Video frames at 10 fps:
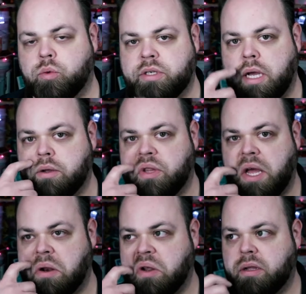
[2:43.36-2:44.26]
recycled
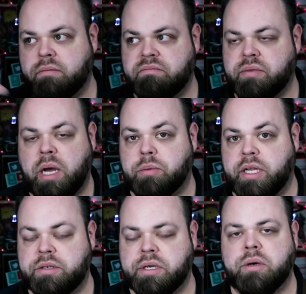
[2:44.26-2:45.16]
that couple
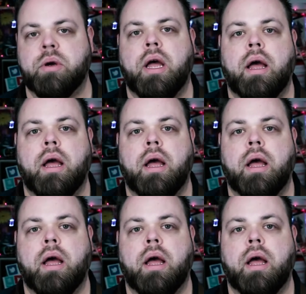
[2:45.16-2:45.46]
days ago.